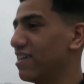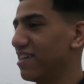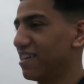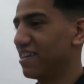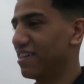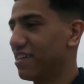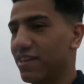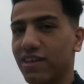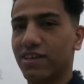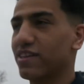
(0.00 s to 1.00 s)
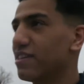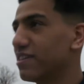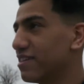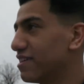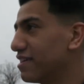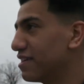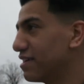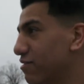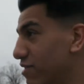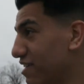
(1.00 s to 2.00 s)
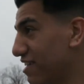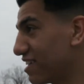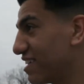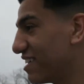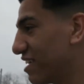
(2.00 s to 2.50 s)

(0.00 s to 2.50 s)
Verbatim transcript: If anything, they'll lick you to death. Really?